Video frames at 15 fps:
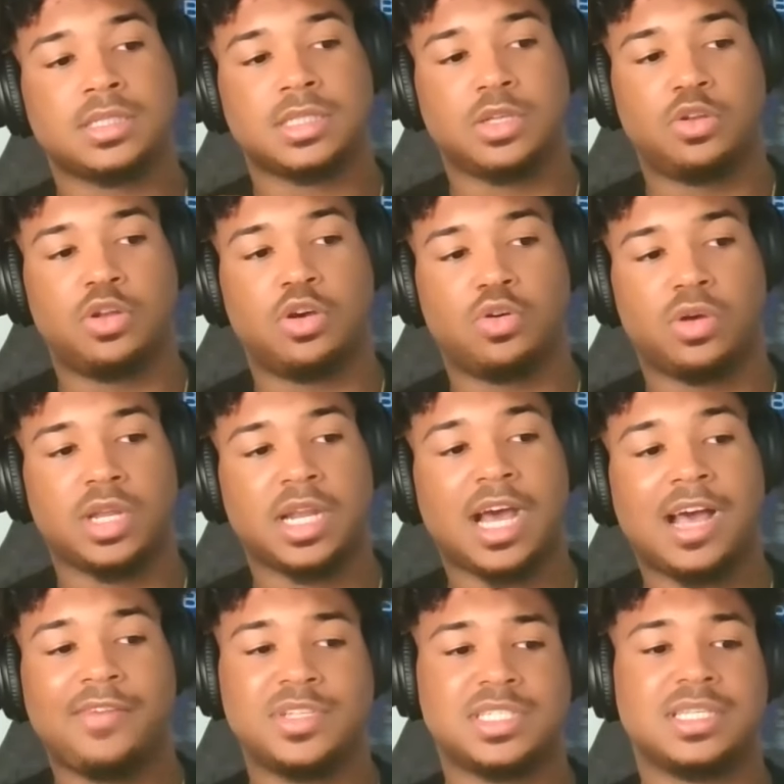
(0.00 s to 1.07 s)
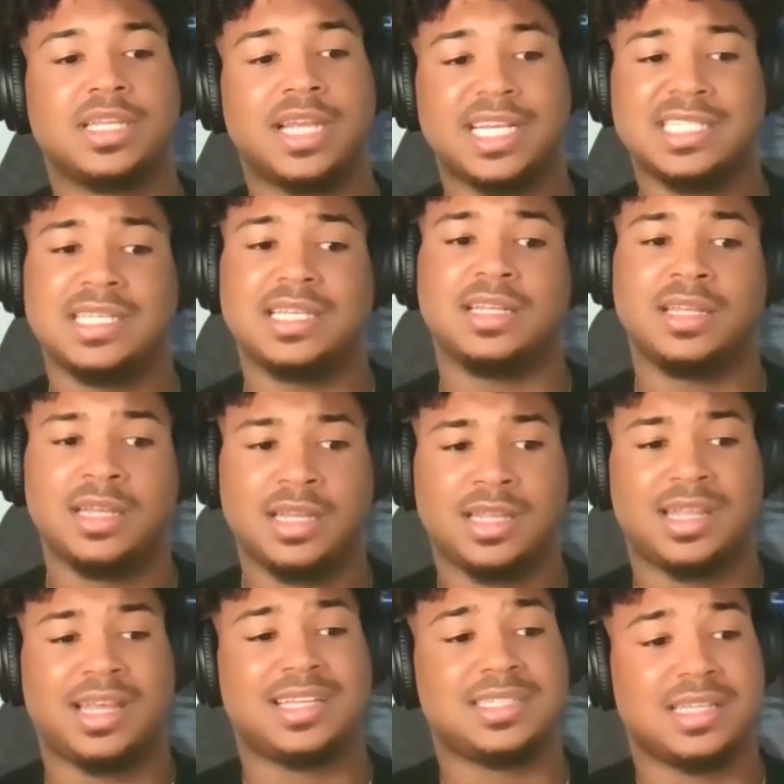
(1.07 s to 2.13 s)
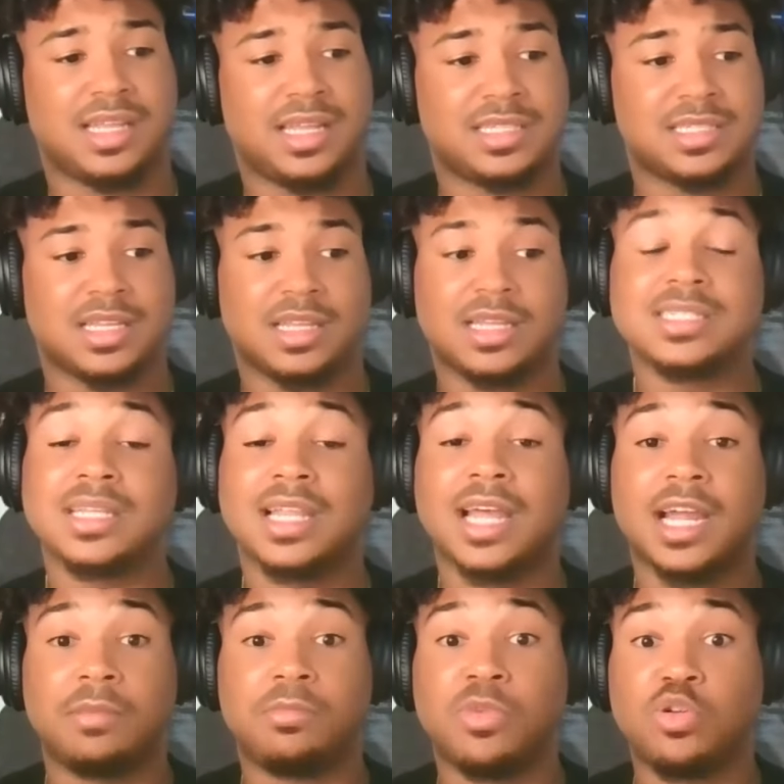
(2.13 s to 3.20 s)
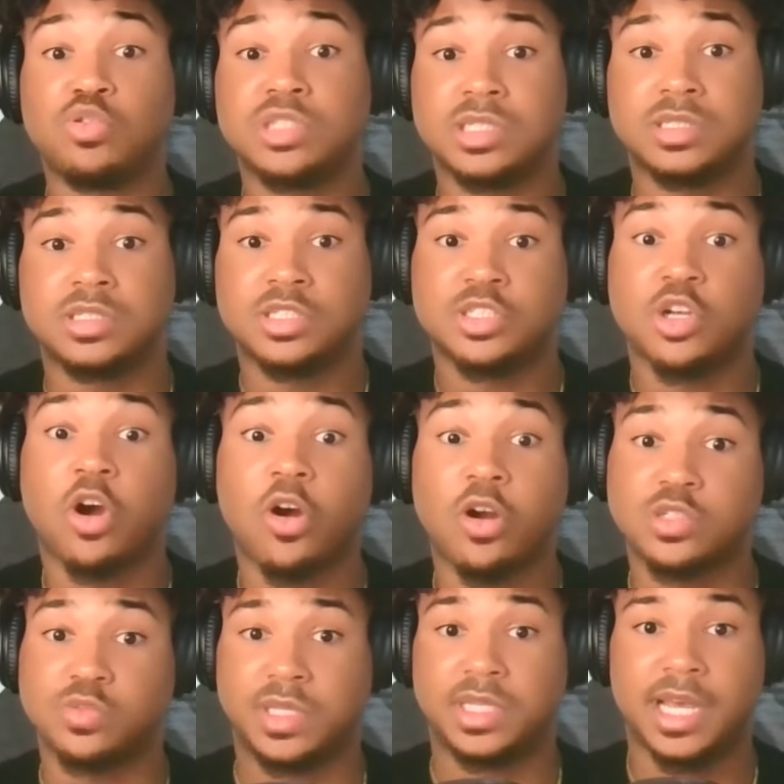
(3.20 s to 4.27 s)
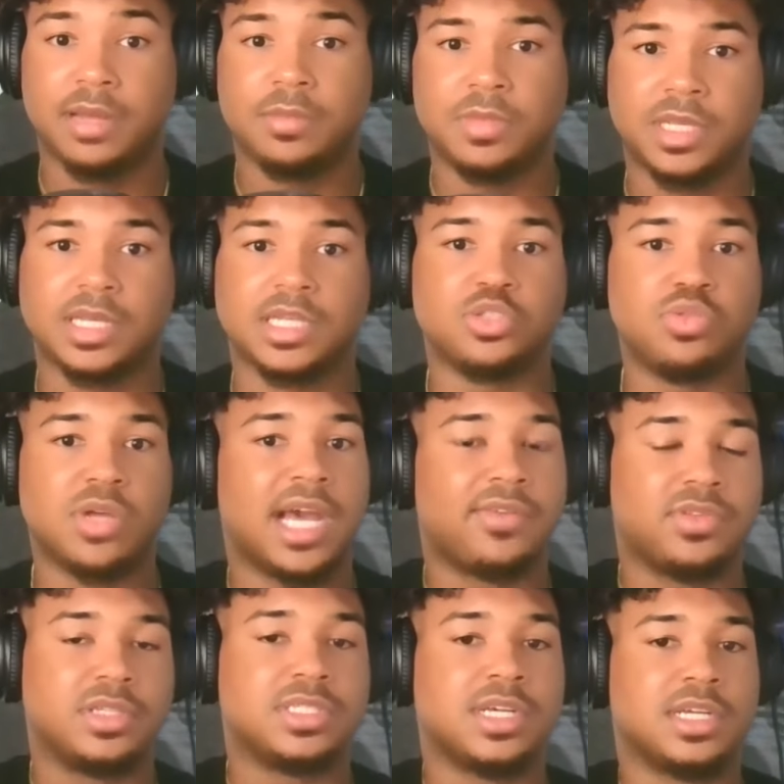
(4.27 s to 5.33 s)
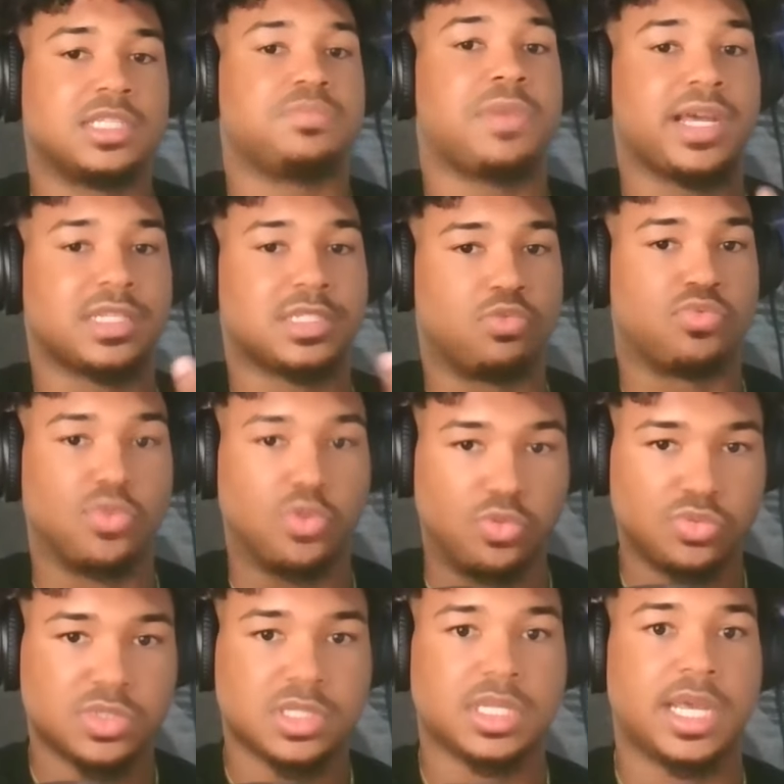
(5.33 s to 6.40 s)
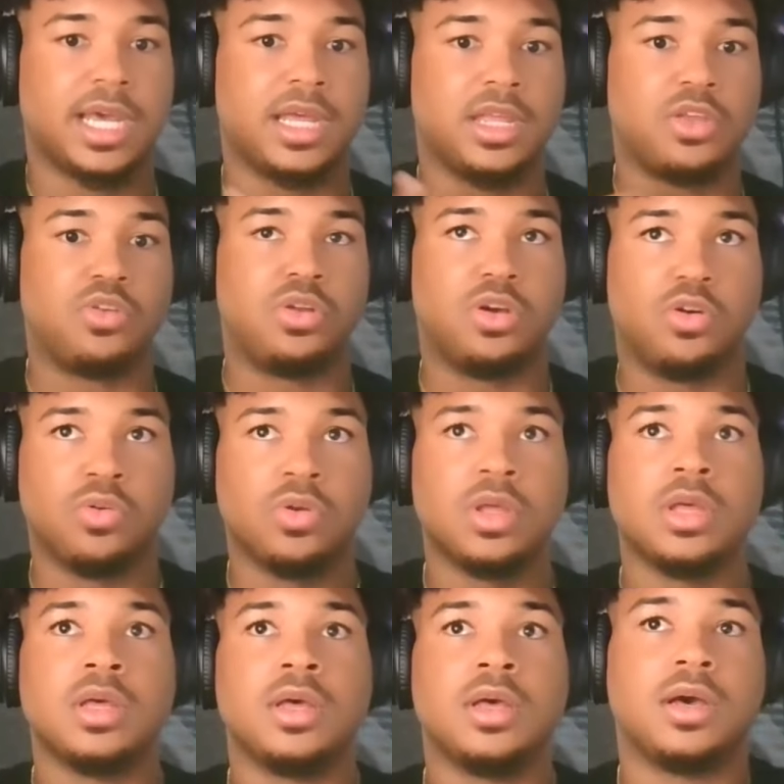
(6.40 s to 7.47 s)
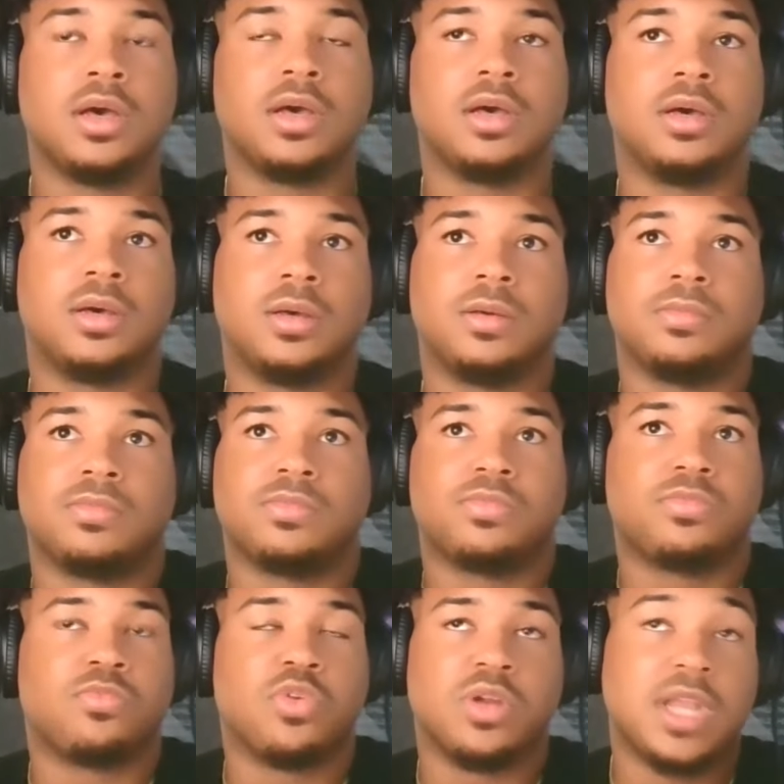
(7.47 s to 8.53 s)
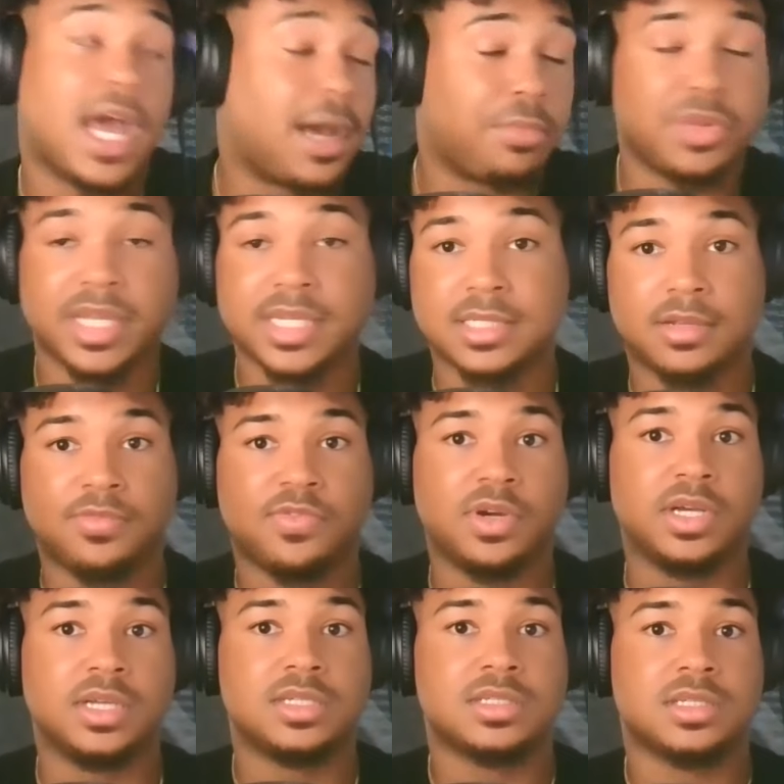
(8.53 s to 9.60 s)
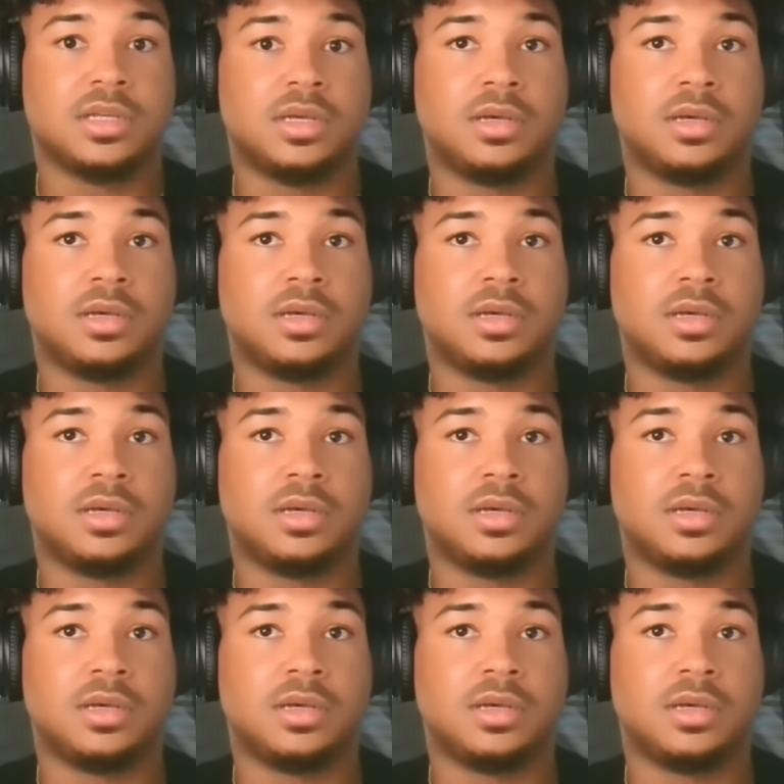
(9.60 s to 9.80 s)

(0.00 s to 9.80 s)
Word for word: So you know, and obviously that's a that's a it's, a it's a lot of emotions charged with that because you have to touch back to roots that you know um, were not pleasant for us.